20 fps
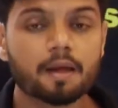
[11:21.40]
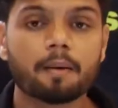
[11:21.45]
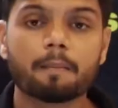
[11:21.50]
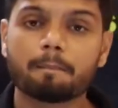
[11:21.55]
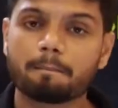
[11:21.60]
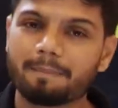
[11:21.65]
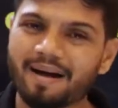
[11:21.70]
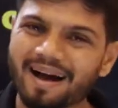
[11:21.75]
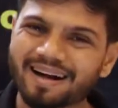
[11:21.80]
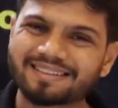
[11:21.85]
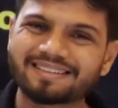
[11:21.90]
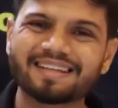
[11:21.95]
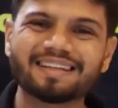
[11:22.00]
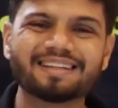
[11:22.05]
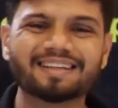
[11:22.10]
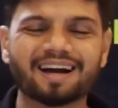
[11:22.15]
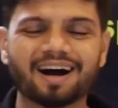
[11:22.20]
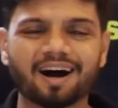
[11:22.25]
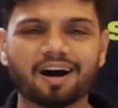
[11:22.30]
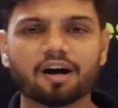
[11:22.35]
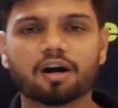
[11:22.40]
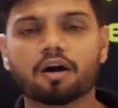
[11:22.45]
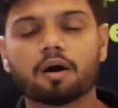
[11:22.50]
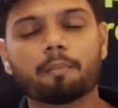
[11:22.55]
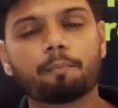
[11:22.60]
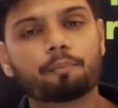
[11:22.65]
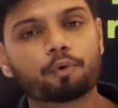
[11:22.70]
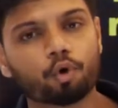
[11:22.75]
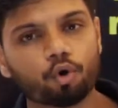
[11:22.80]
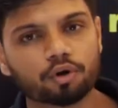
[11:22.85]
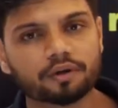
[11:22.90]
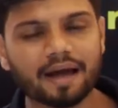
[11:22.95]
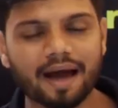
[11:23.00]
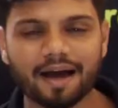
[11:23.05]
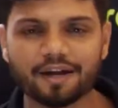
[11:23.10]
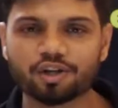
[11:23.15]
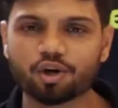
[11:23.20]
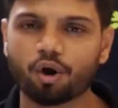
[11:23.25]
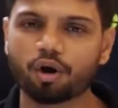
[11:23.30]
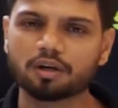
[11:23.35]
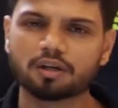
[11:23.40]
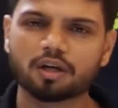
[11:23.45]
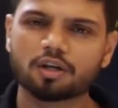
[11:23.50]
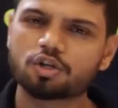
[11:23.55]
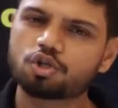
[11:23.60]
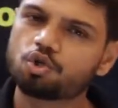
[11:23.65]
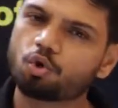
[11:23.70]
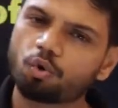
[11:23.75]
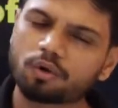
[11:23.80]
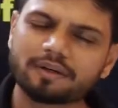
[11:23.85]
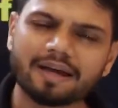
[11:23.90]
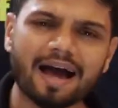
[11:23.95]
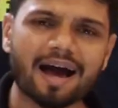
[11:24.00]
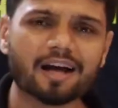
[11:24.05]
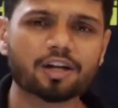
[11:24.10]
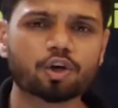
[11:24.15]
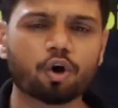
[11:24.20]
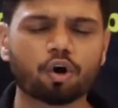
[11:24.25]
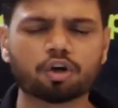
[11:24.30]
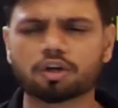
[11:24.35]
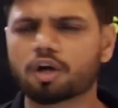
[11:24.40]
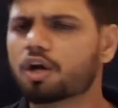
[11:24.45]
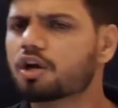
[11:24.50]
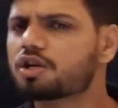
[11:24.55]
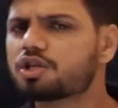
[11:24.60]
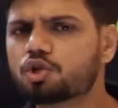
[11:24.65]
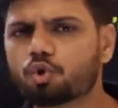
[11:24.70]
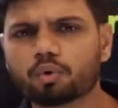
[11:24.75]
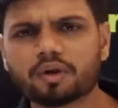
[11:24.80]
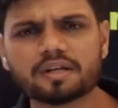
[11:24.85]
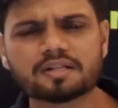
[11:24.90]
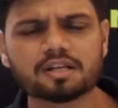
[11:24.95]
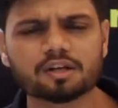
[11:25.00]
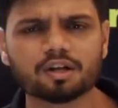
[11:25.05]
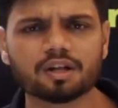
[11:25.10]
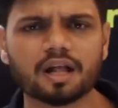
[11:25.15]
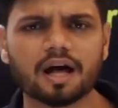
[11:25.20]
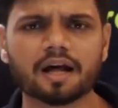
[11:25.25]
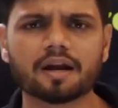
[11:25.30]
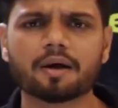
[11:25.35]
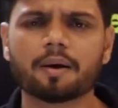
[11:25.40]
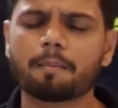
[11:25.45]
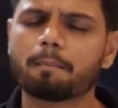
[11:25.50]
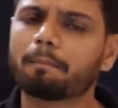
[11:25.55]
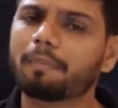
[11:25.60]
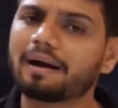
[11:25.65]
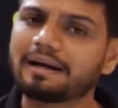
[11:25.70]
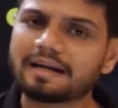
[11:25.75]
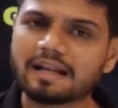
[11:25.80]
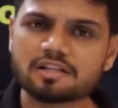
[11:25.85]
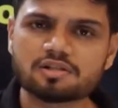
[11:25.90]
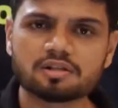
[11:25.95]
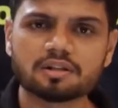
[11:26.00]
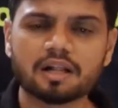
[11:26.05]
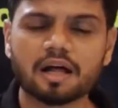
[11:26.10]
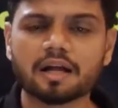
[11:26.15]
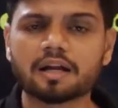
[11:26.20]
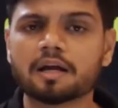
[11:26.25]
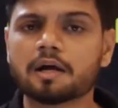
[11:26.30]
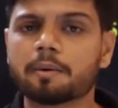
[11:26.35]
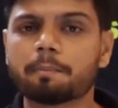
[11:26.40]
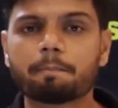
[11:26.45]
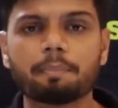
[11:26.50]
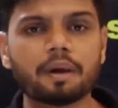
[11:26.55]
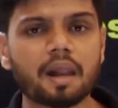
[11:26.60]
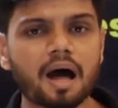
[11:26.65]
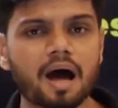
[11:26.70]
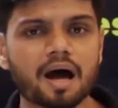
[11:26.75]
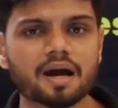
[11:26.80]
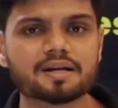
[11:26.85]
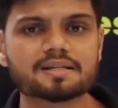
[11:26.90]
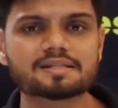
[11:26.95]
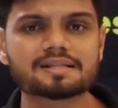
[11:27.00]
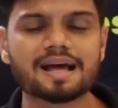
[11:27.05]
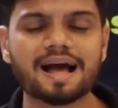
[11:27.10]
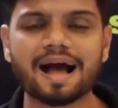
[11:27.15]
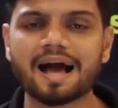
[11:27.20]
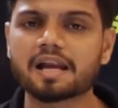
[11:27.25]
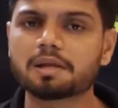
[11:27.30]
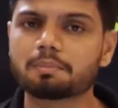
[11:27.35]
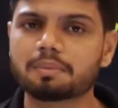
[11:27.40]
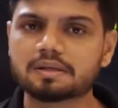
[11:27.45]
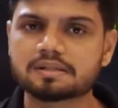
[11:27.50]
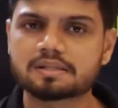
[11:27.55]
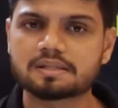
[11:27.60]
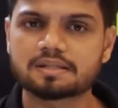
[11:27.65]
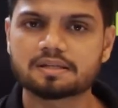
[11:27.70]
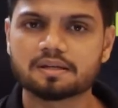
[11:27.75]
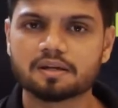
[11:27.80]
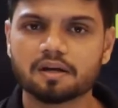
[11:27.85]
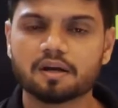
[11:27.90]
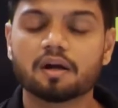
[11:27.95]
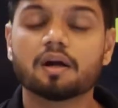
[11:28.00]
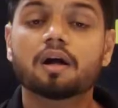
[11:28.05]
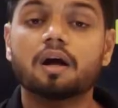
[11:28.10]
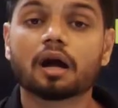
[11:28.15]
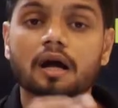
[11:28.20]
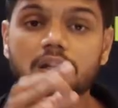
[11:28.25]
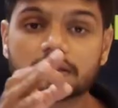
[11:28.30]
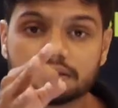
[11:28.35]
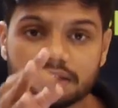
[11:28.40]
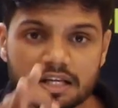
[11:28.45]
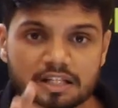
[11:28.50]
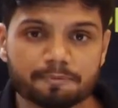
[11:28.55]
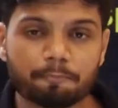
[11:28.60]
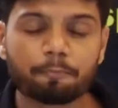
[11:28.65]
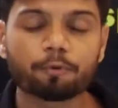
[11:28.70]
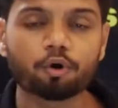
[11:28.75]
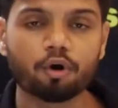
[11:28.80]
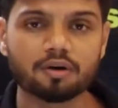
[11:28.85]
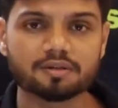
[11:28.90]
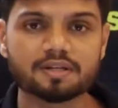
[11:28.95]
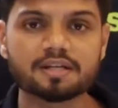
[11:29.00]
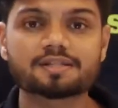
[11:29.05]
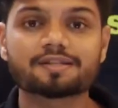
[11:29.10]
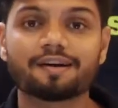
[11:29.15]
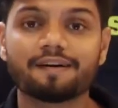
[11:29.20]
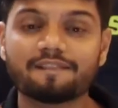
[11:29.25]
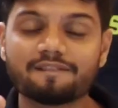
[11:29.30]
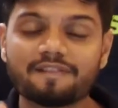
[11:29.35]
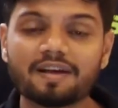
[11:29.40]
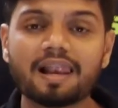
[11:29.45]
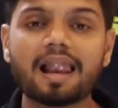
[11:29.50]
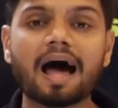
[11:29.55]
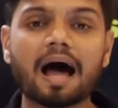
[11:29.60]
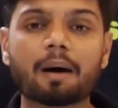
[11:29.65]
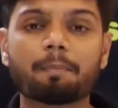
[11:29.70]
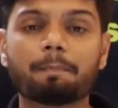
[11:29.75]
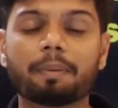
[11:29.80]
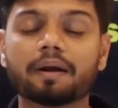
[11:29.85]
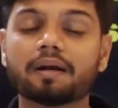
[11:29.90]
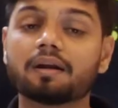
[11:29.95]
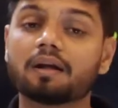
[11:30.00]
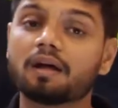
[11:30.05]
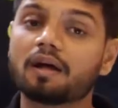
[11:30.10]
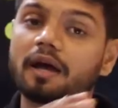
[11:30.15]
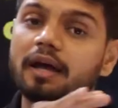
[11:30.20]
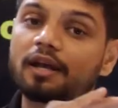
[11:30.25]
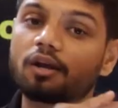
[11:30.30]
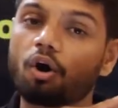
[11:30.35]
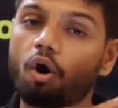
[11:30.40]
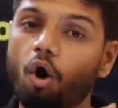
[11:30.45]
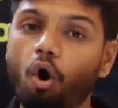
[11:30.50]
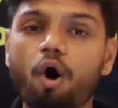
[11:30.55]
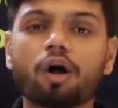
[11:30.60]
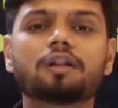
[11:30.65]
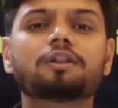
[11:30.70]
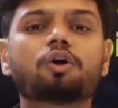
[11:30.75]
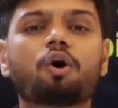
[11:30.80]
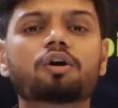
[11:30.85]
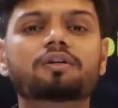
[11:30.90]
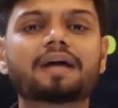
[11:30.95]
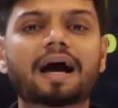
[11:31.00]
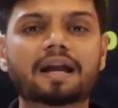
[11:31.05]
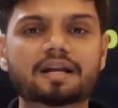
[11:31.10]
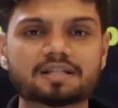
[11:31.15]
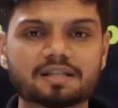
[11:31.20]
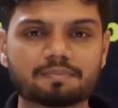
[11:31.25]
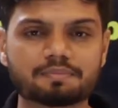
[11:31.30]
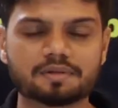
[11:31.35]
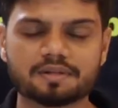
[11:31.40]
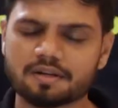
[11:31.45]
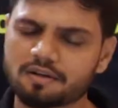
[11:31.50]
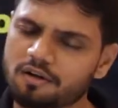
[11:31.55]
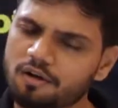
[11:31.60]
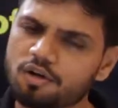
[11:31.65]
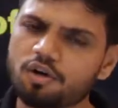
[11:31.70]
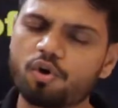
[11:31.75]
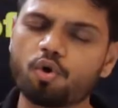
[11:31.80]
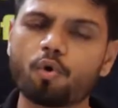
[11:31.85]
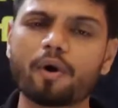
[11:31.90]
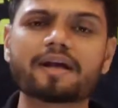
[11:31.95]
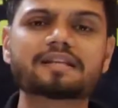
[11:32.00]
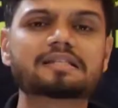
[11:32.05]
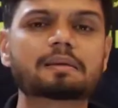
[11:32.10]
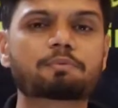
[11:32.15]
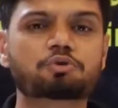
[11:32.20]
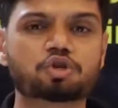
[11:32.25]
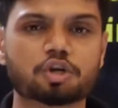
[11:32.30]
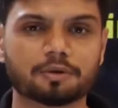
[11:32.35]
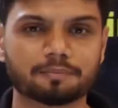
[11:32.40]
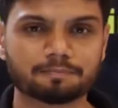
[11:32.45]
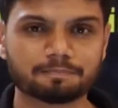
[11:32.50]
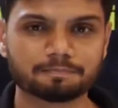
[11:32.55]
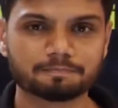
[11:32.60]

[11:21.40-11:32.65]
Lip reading: bacteria, prokaryote, eukaryote, unicellular, multicellular, plants, animals, this process will happen in all the organisms, no exception.